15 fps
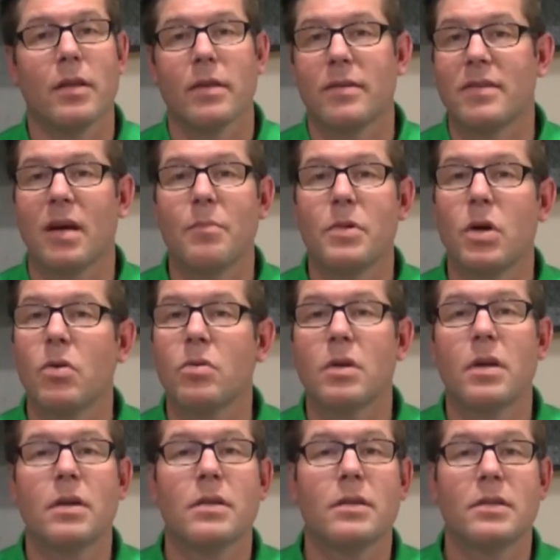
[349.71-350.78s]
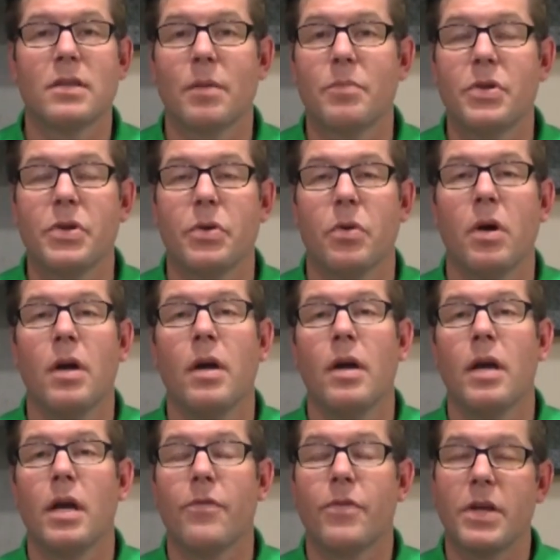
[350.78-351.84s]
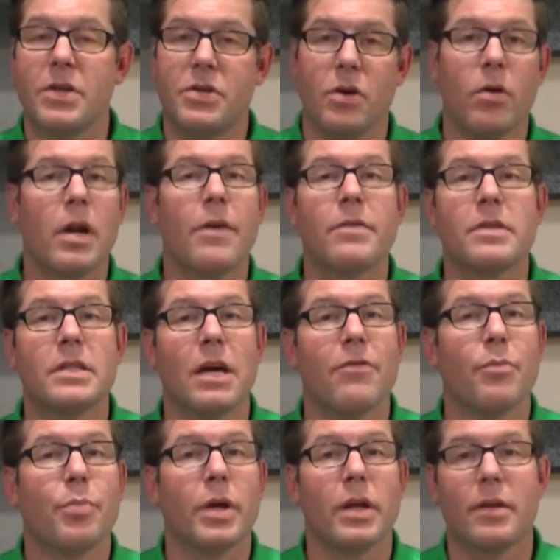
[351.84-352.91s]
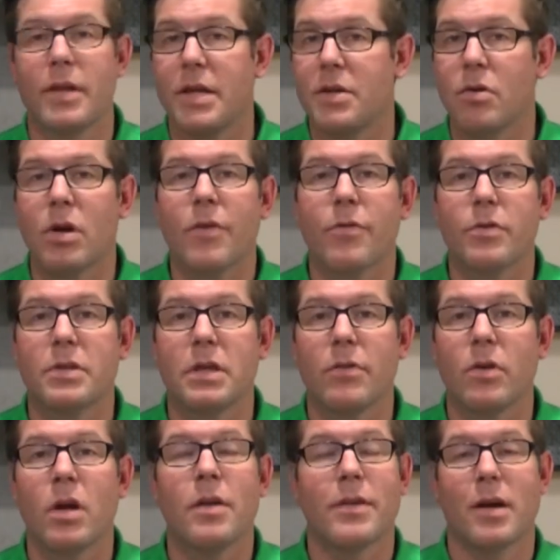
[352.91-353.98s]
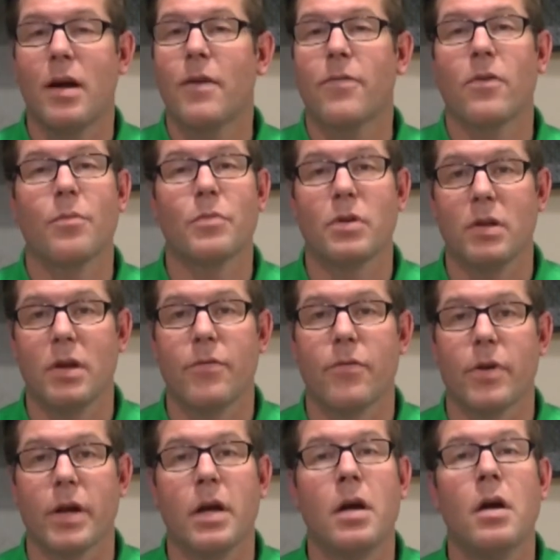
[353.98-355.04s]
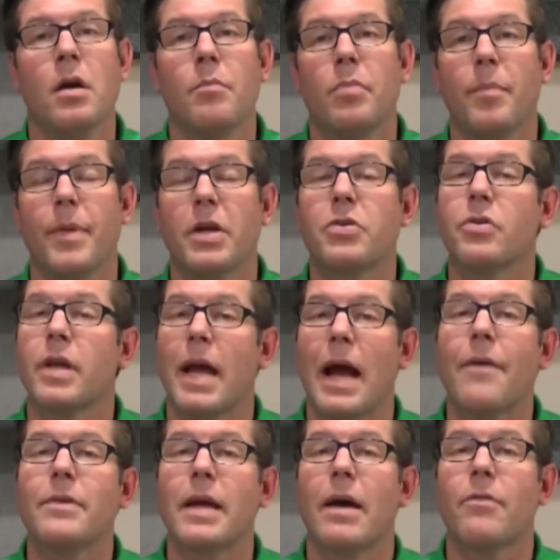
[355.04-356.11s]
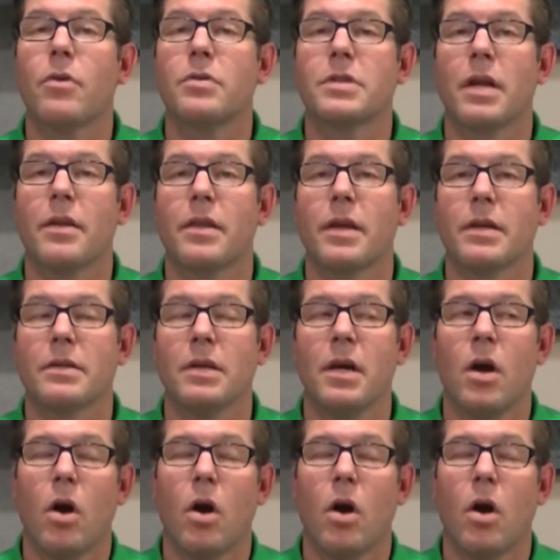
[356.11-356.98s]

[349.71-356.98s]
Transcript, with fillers: Some don't, some do. If they don't have a seven pin, they don't have a receiver, then offer them delivery. But make sure they have to have those kind of things.